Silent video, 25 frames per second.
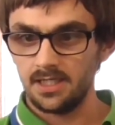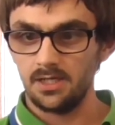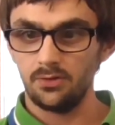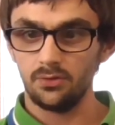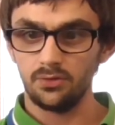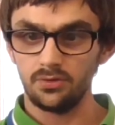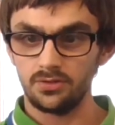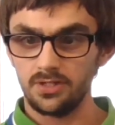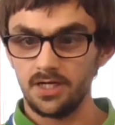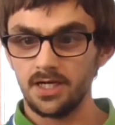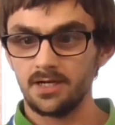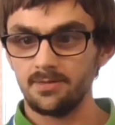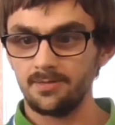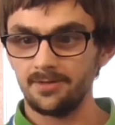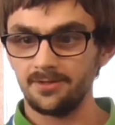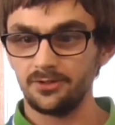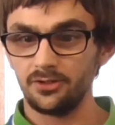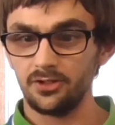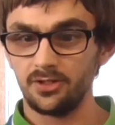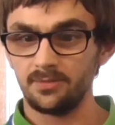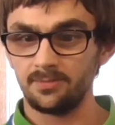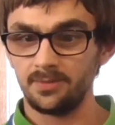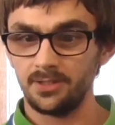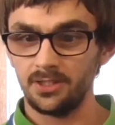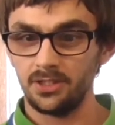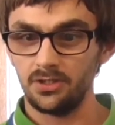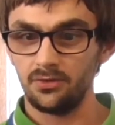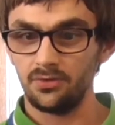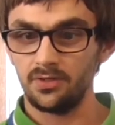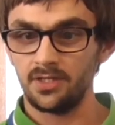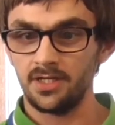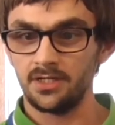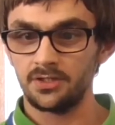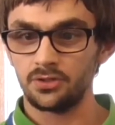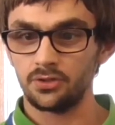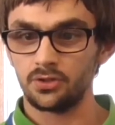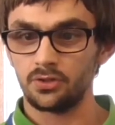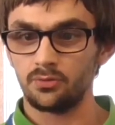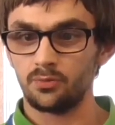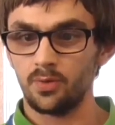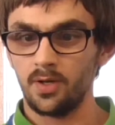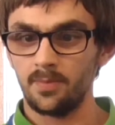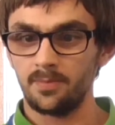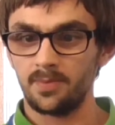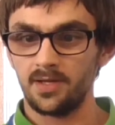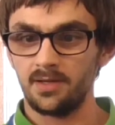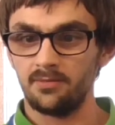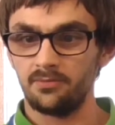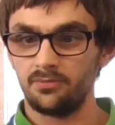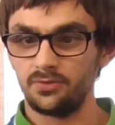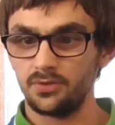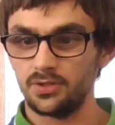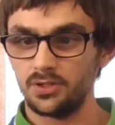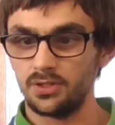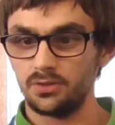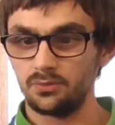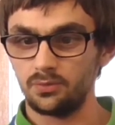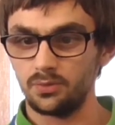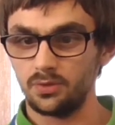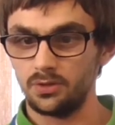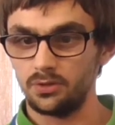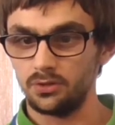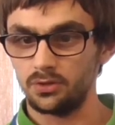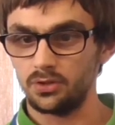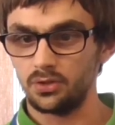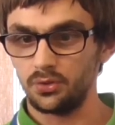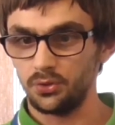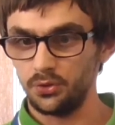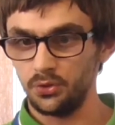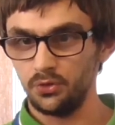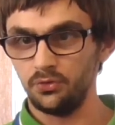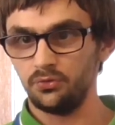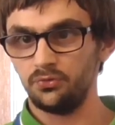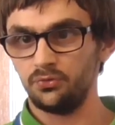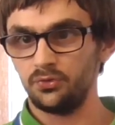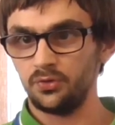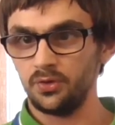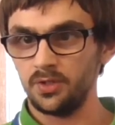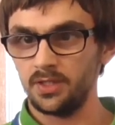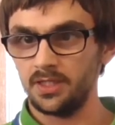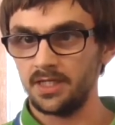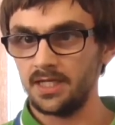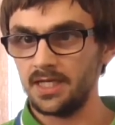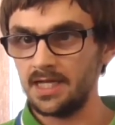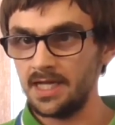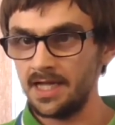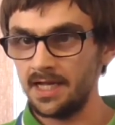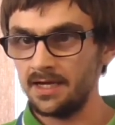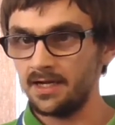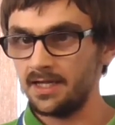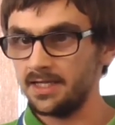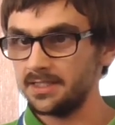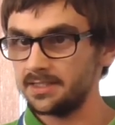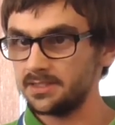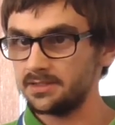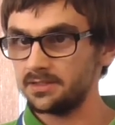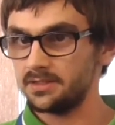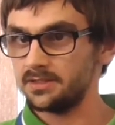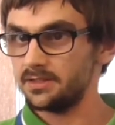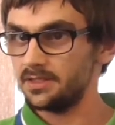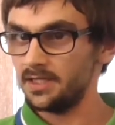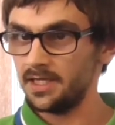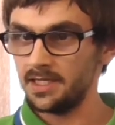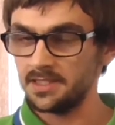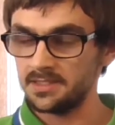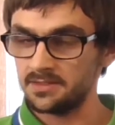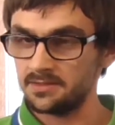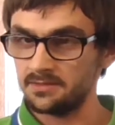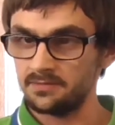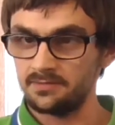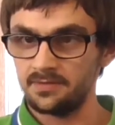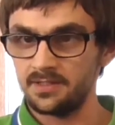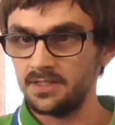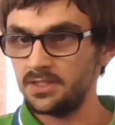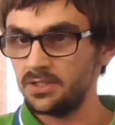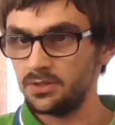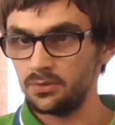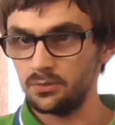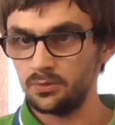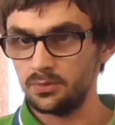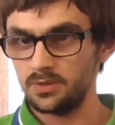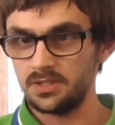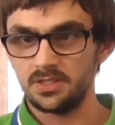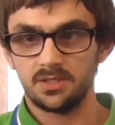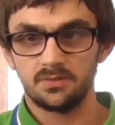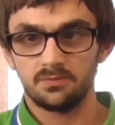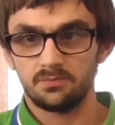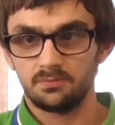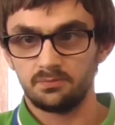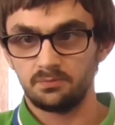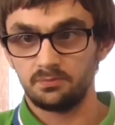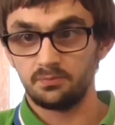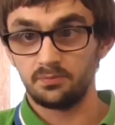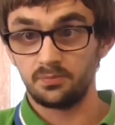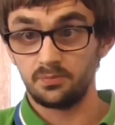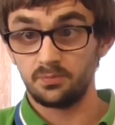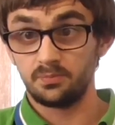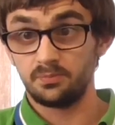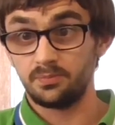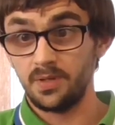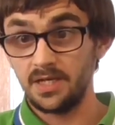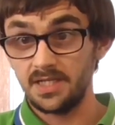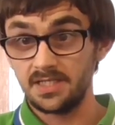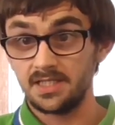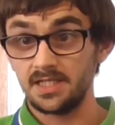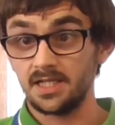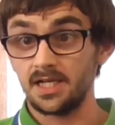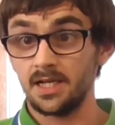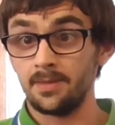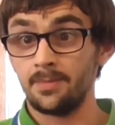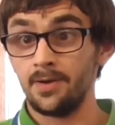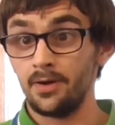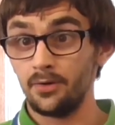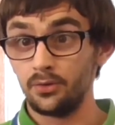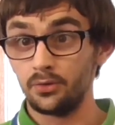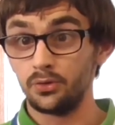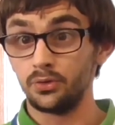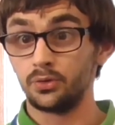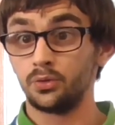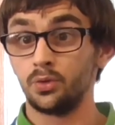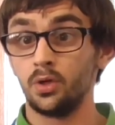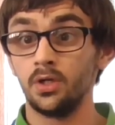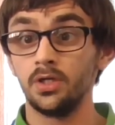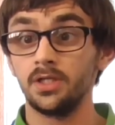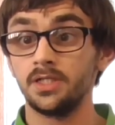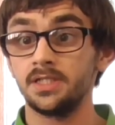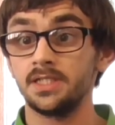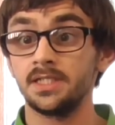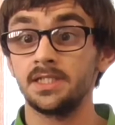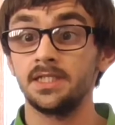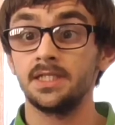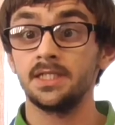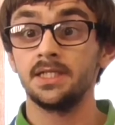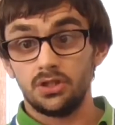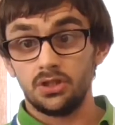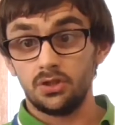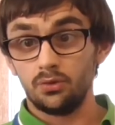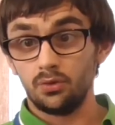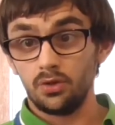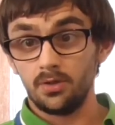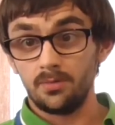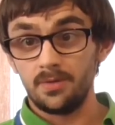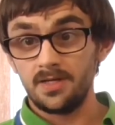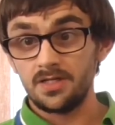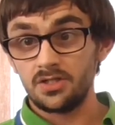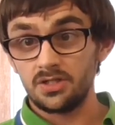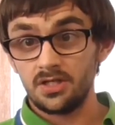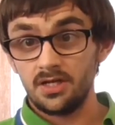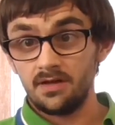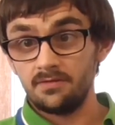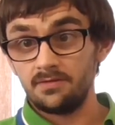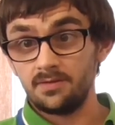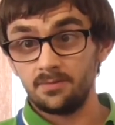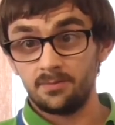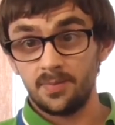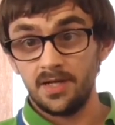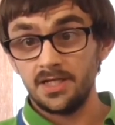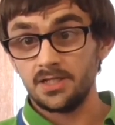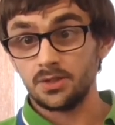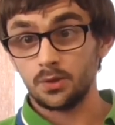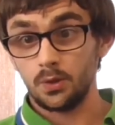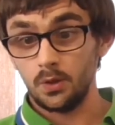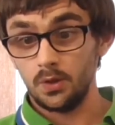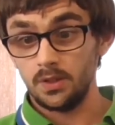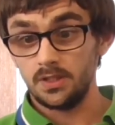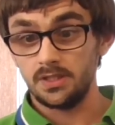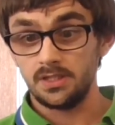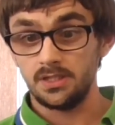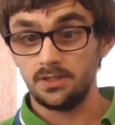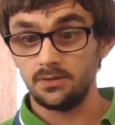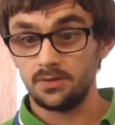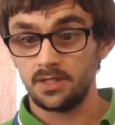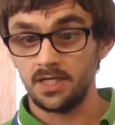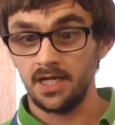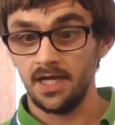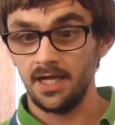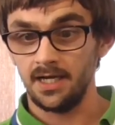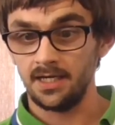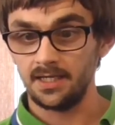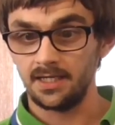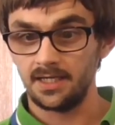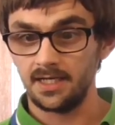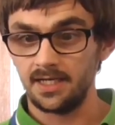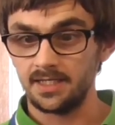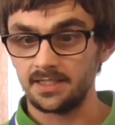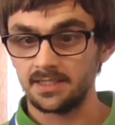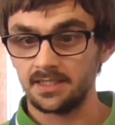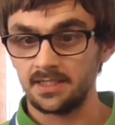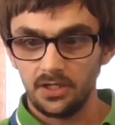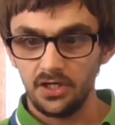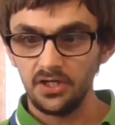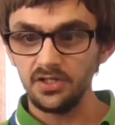I wouldn't recommend going below that or your webcam footage will look awful, and again, as the video is basically about good quality, you want to make sure you have the best quality you can get.